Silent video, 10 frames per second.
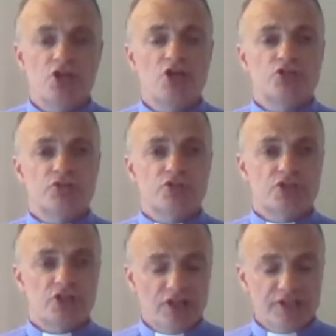So there's a
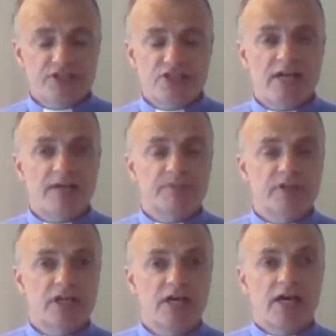lot that's
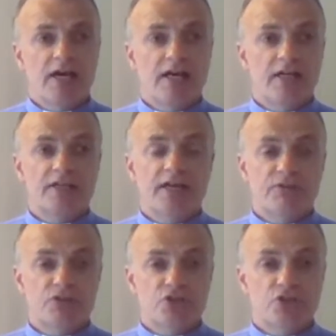happening, and I would
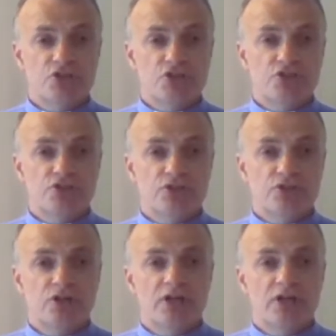encourage you to